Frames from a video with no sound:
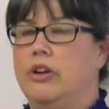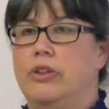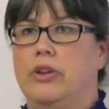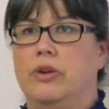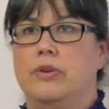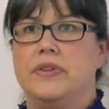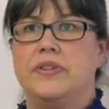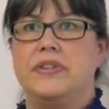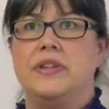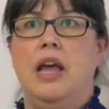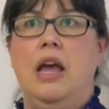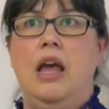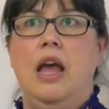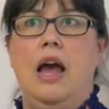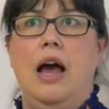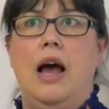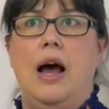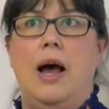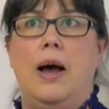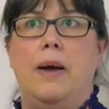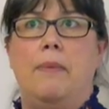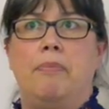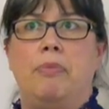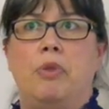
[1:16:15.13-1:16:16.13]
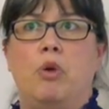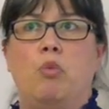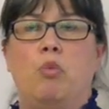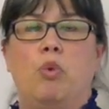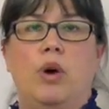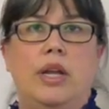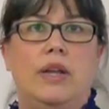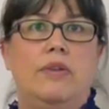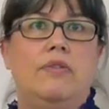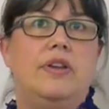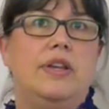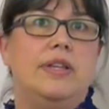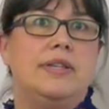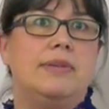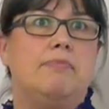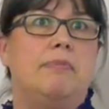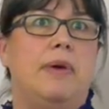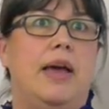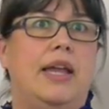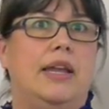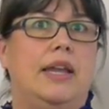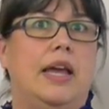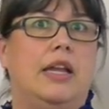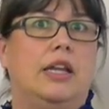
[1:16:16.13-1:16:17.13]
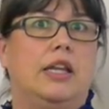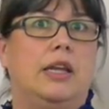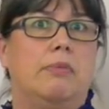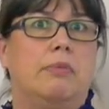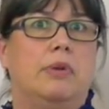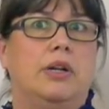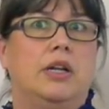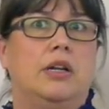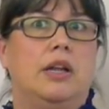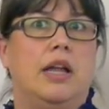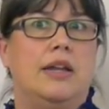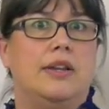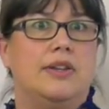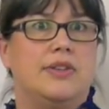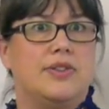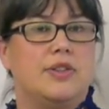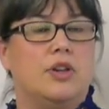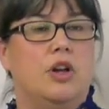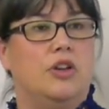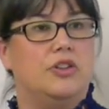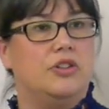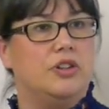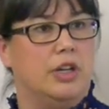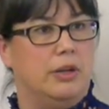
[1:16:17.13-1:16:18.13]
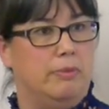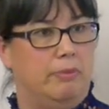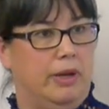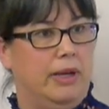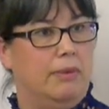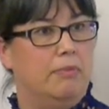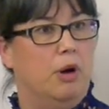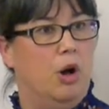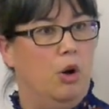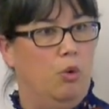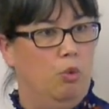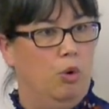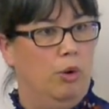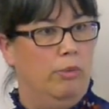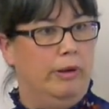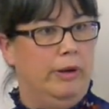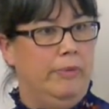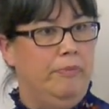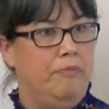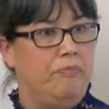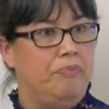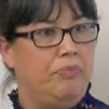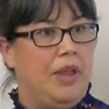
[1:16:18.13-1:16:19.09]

There was um, one of his men had committed an assault on a Mi'kmaq woman,